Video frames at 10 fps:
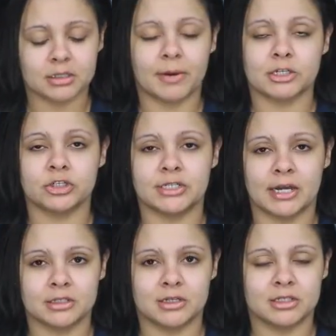I'm actually
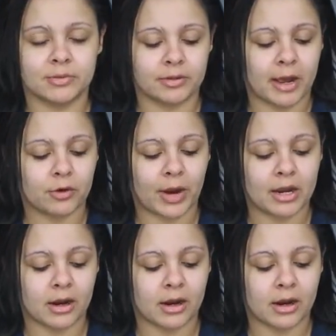testing some of them out right